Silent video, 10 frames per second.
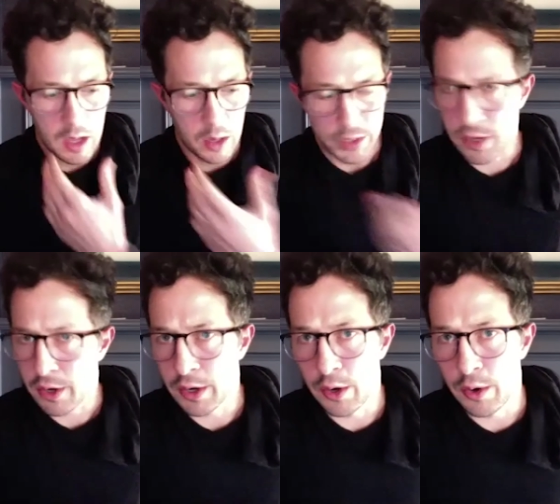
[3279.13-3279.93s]
We
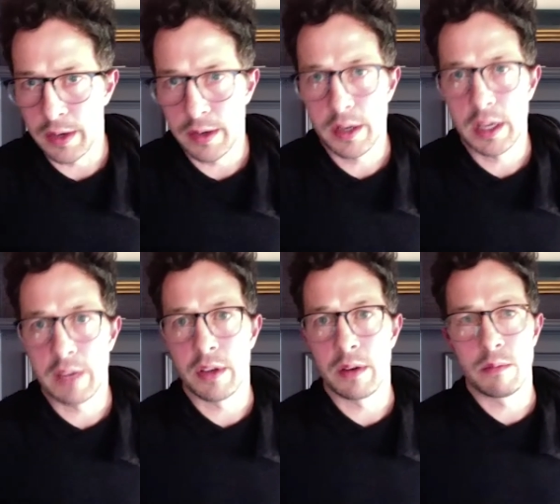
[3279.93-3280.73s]
started going
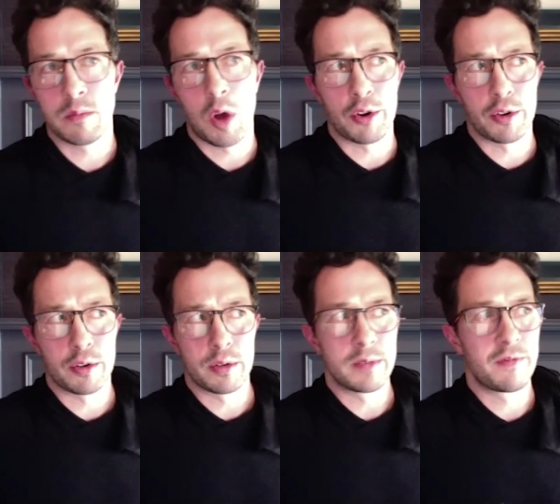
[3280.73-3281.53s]
even
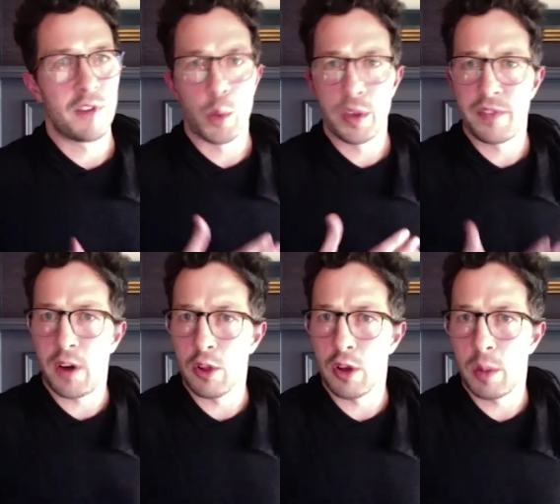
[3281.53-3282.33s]
harder and with
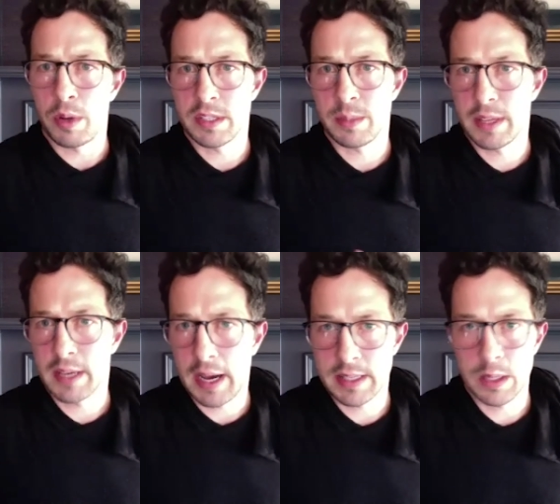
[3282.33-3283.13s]
follow up on some of the
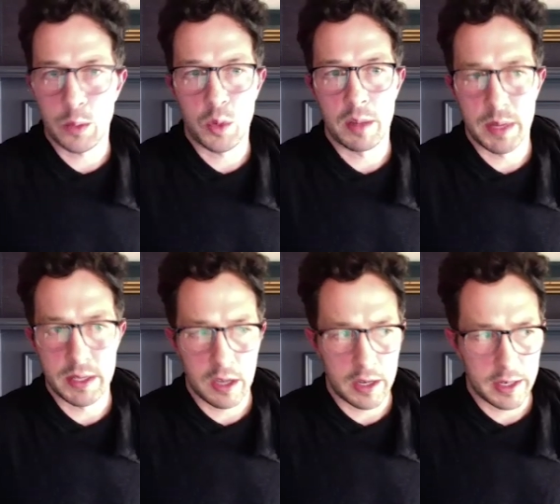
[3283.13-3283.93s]
guys that we had been
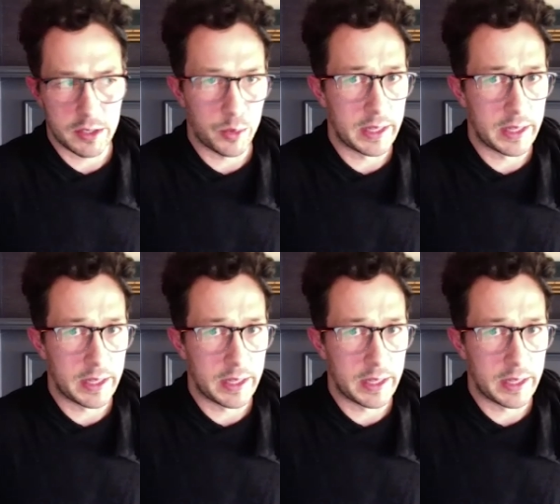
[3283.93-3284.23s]
talking to.